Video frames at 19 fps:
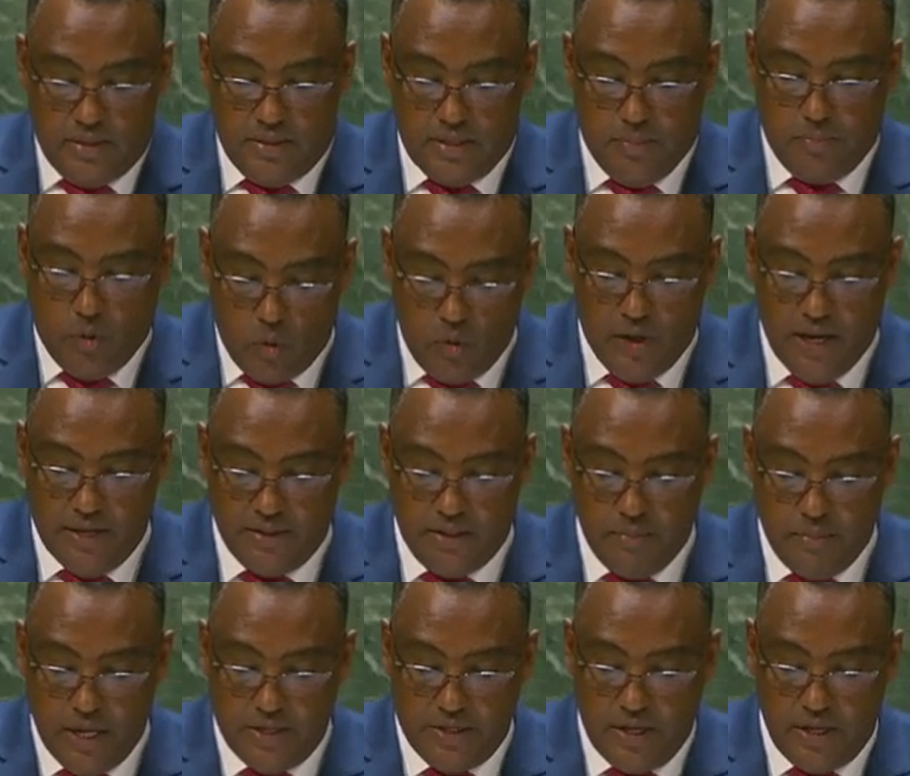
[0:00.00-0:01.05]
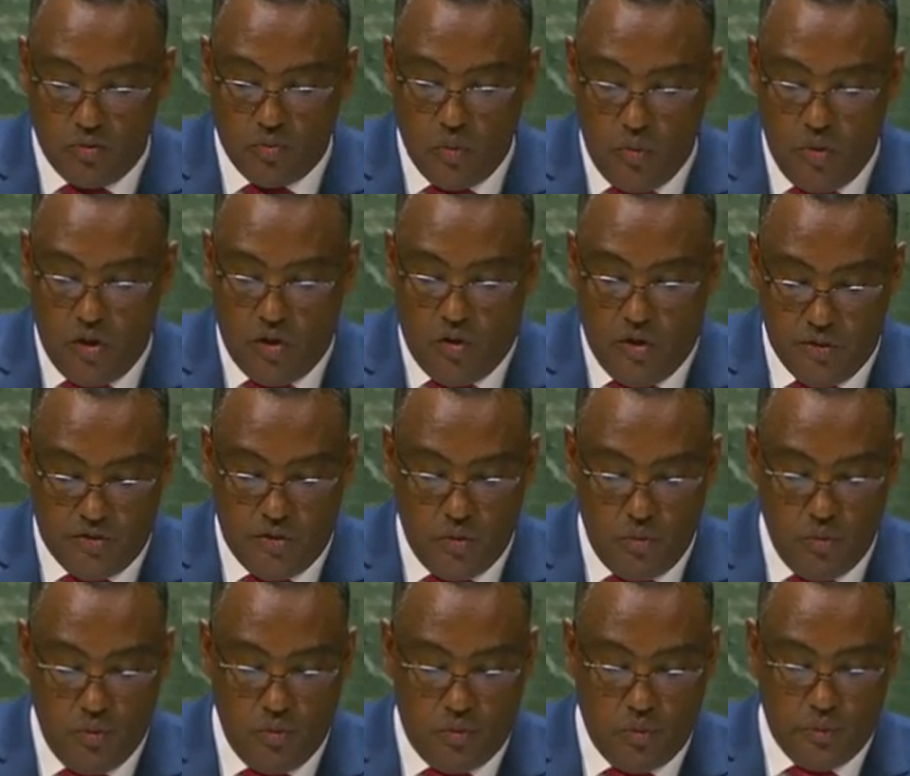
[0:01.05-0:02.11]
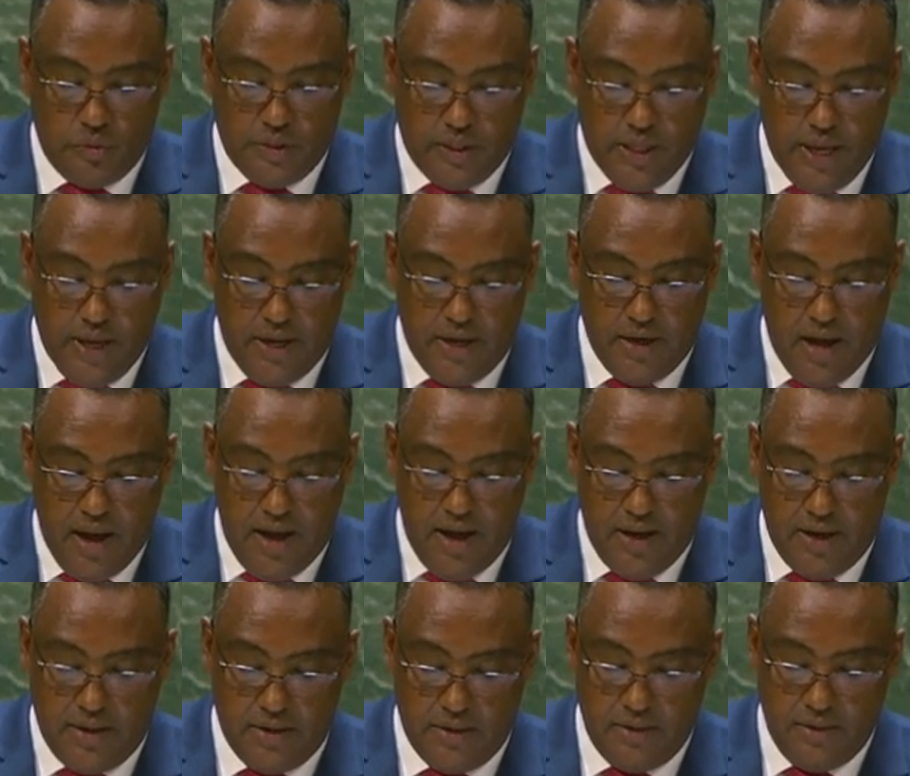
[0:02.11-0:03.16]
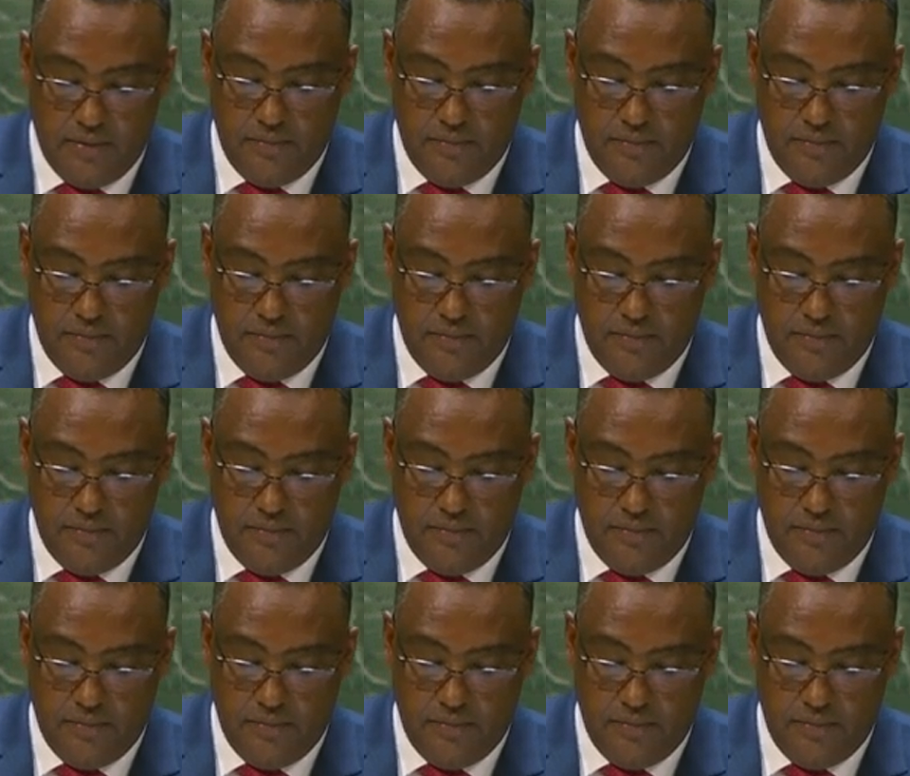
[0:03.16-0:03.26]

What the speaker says: the prudent measures we will continue to take are